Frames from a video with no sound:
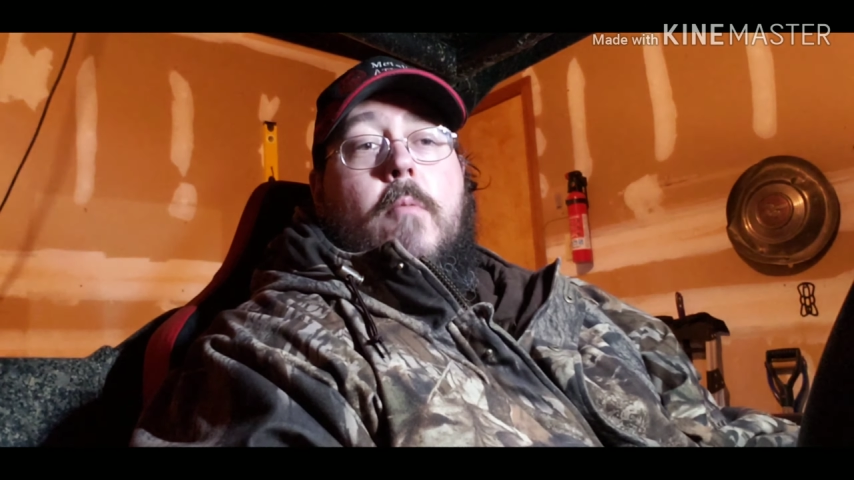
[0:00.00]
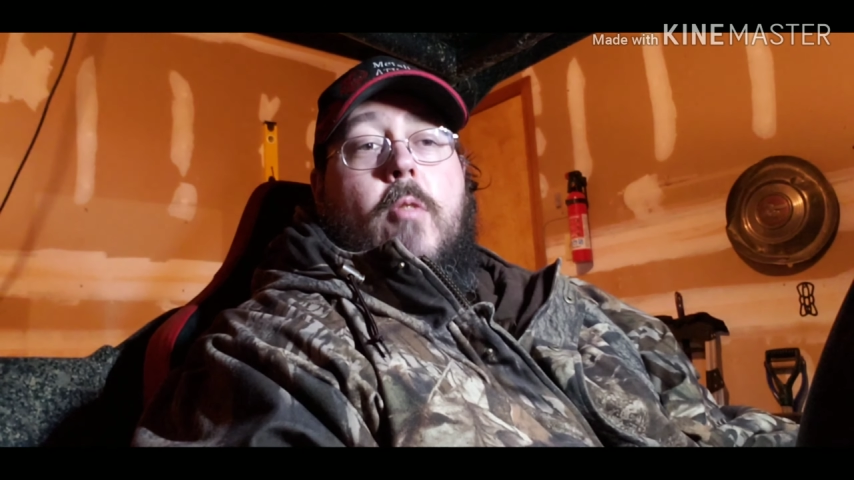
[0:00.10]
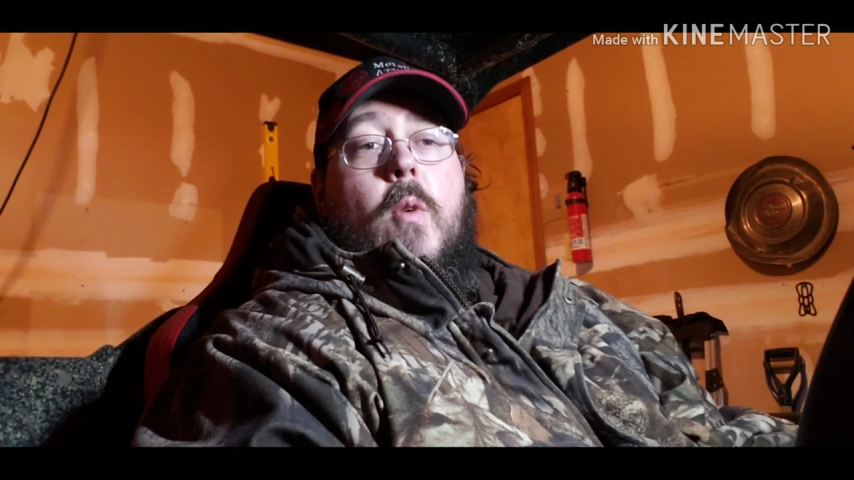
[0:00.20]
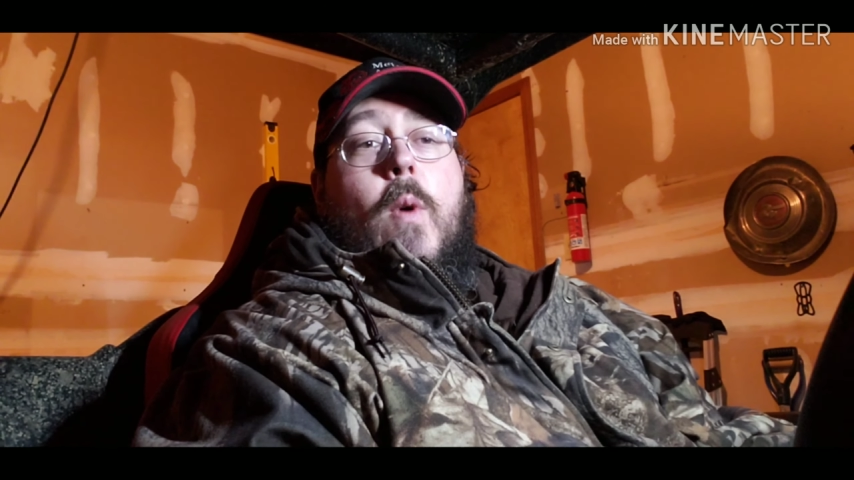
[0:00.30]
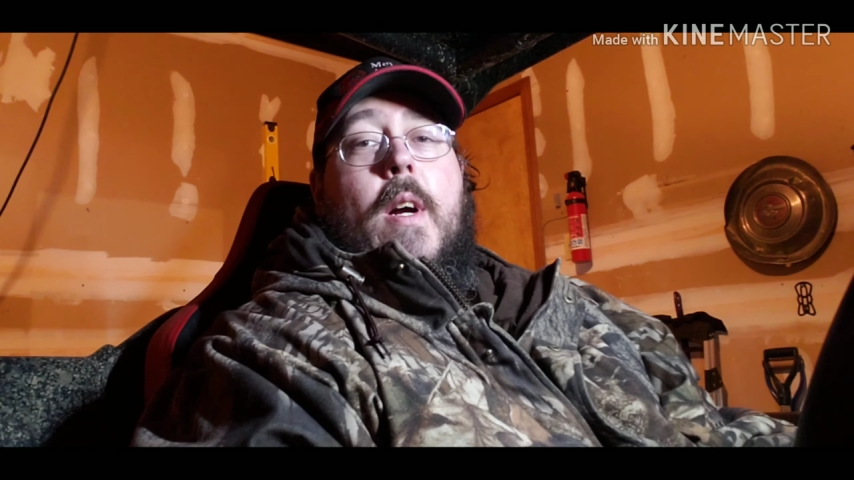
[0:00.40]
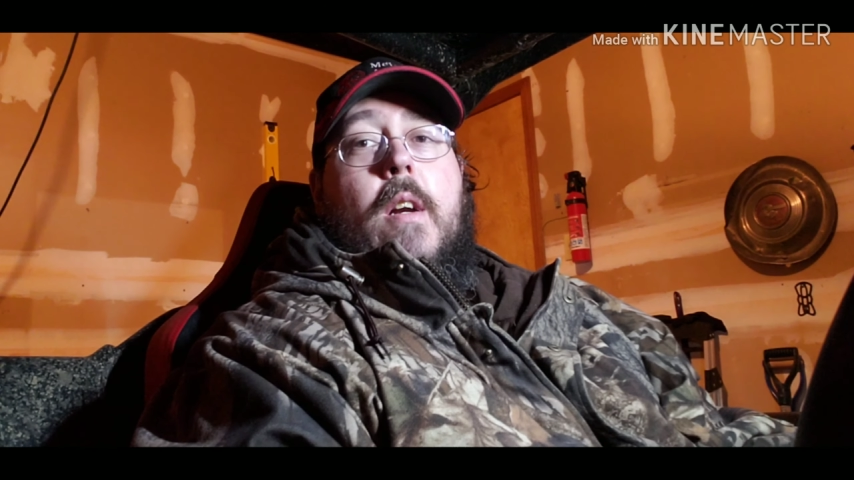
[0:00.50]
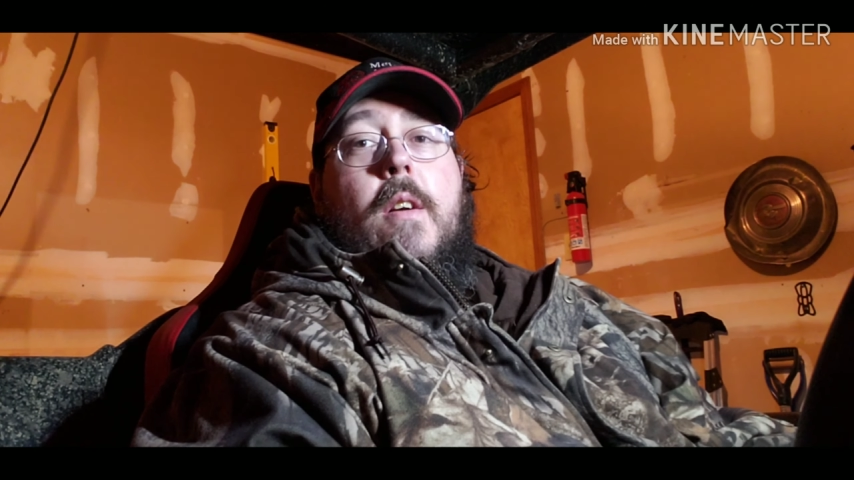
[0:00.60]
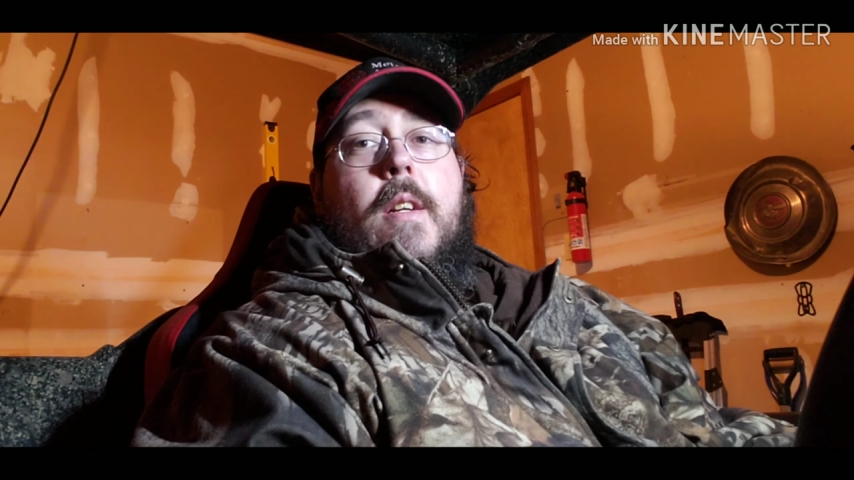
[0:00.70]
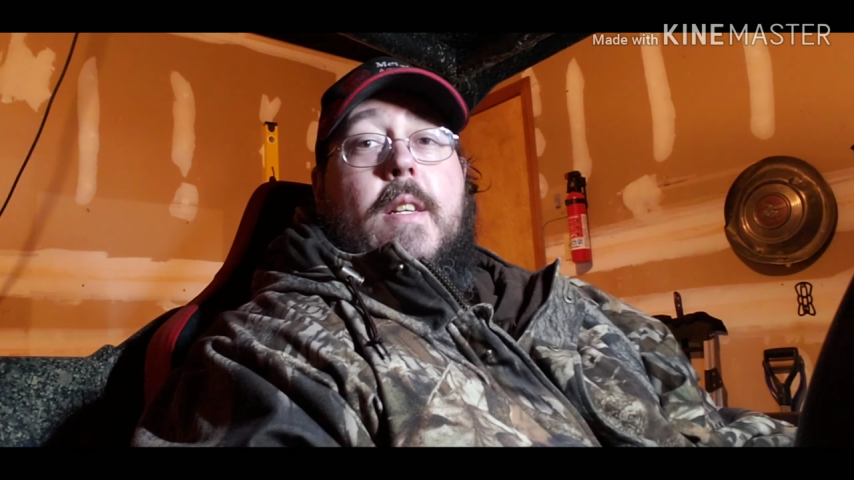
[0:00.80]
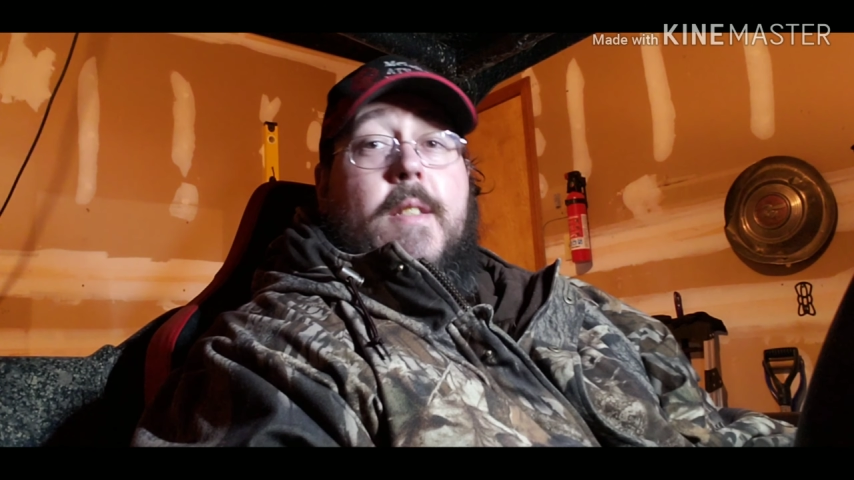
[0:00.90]

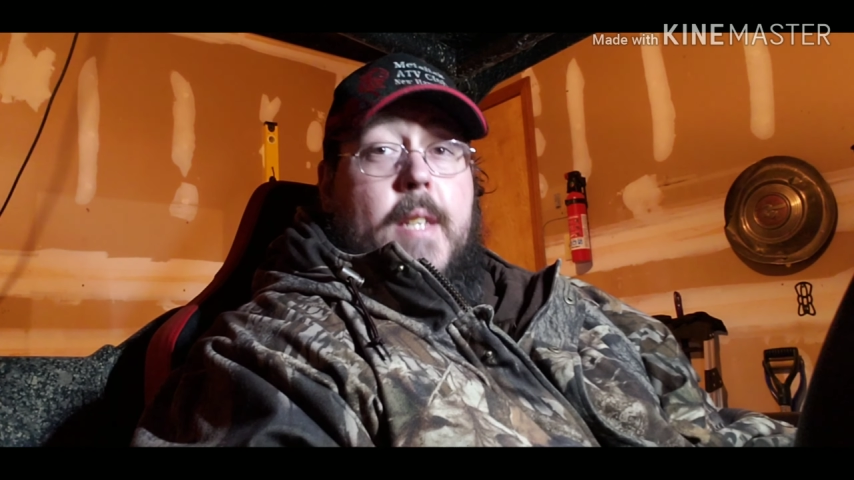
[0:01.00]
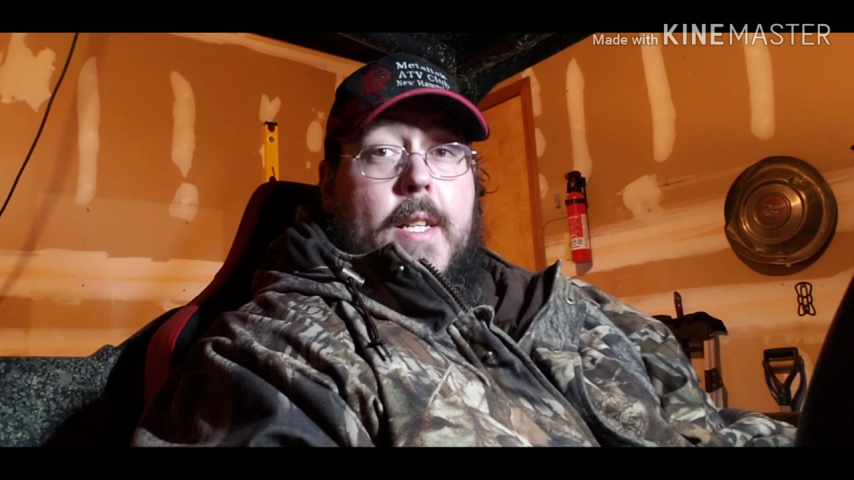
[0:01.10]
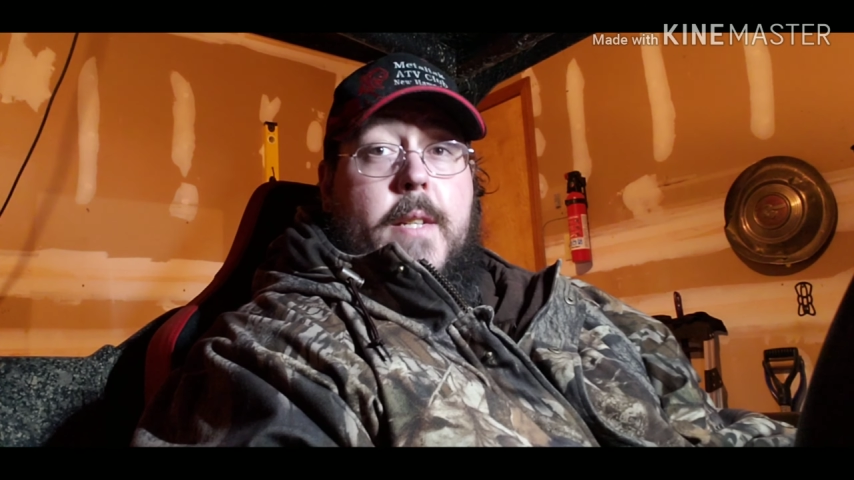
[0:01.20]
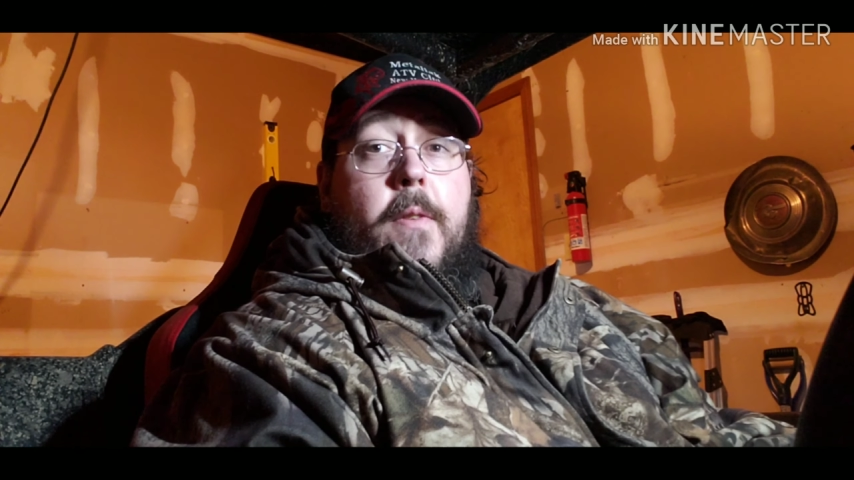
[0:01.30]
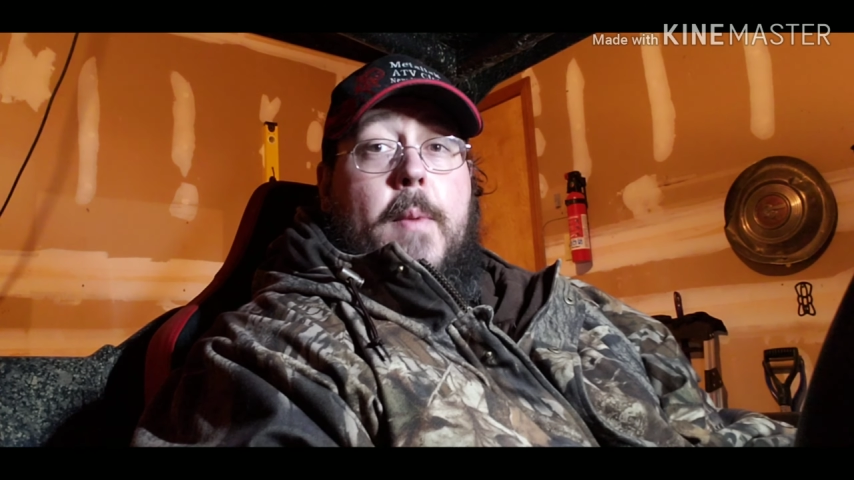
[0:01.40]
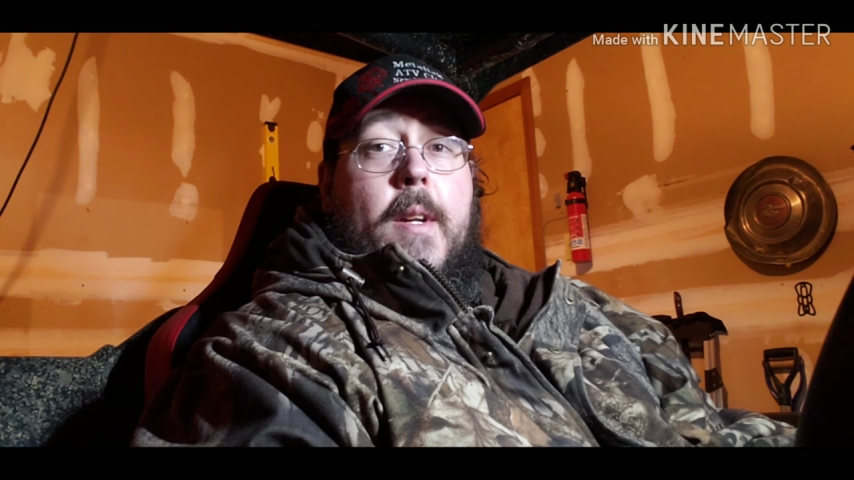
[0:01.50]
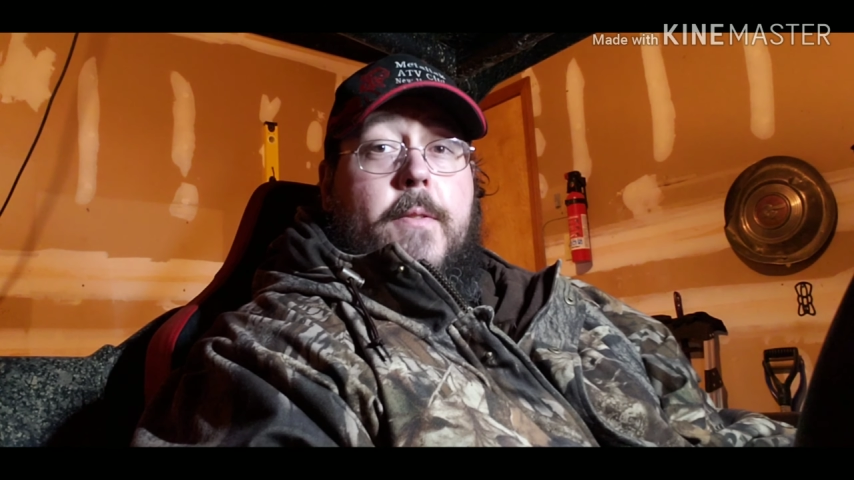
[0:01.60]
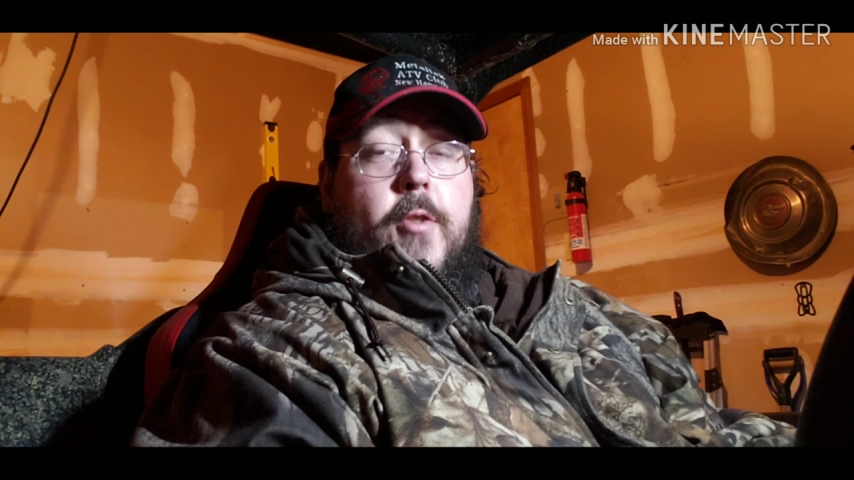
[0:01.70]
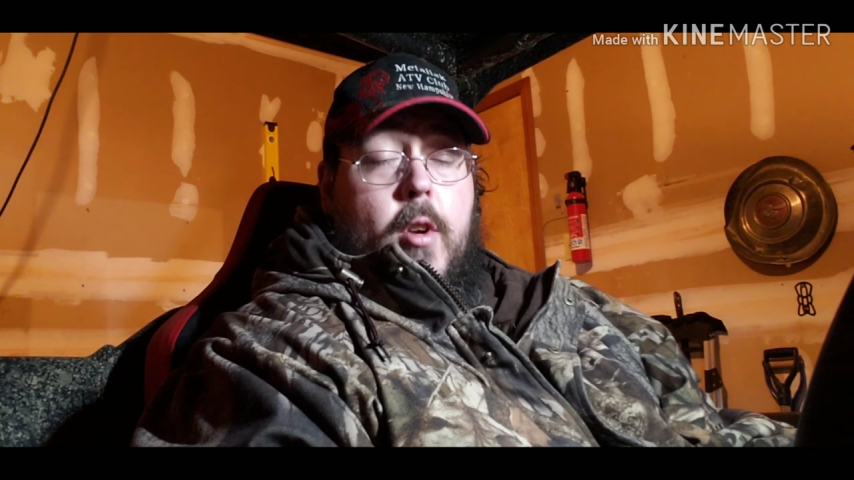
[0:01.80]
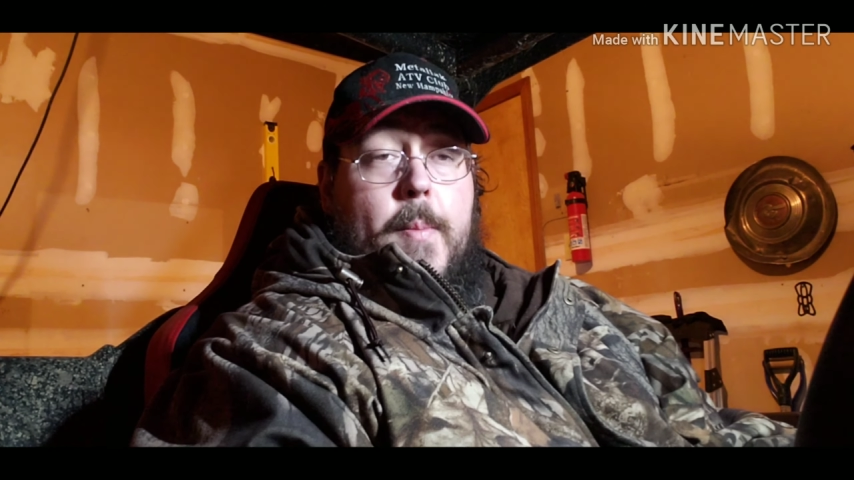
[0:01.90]
required an excessive amount
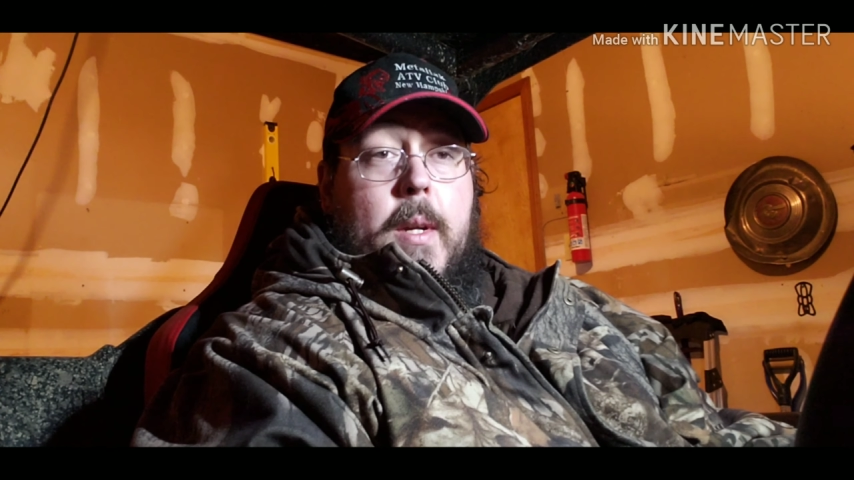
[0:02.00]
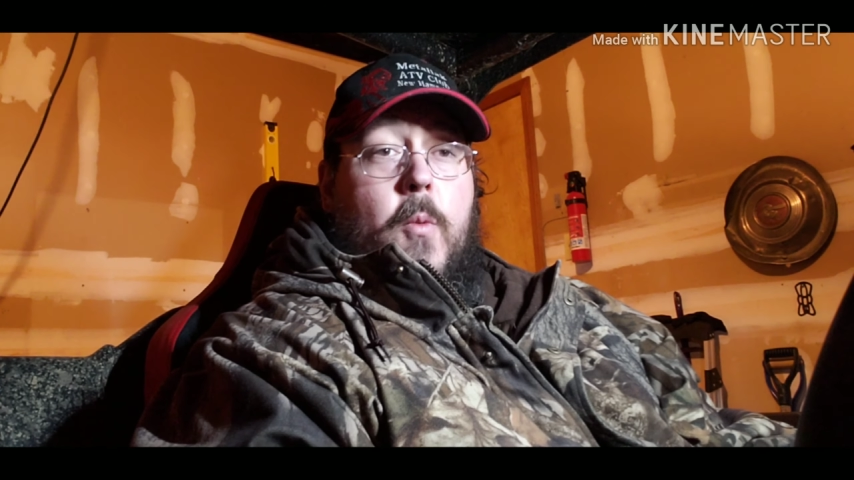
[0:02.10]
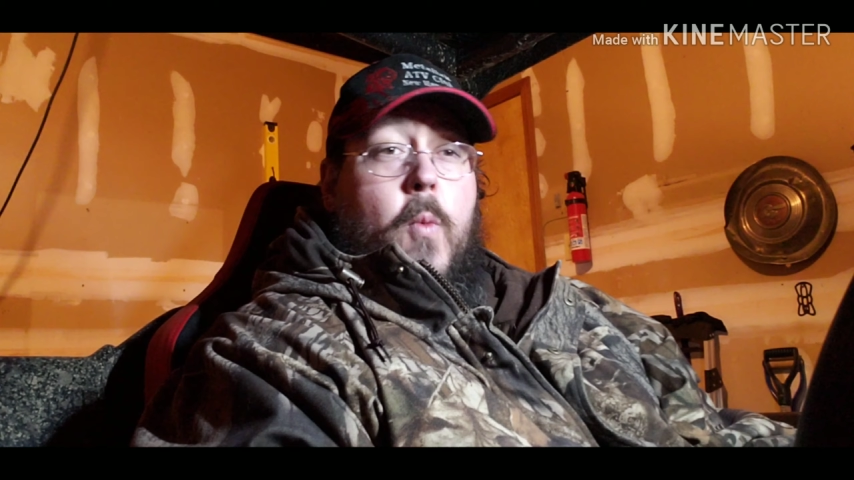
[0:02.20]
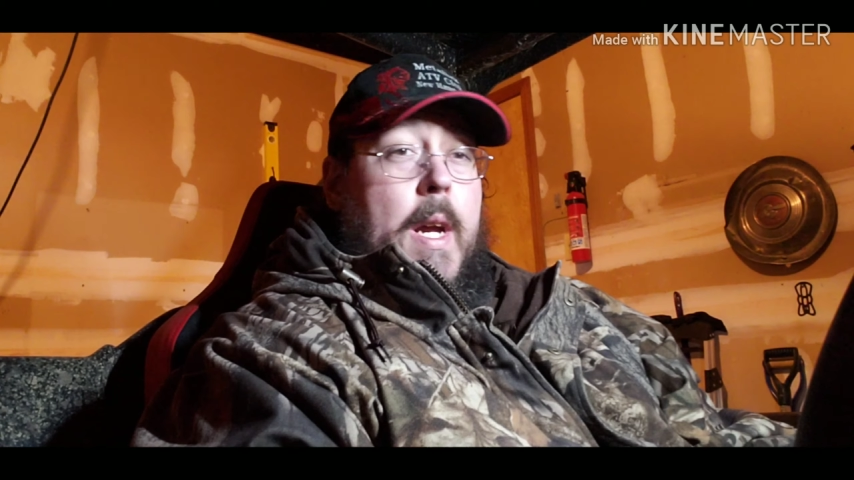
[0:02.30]
of trimming,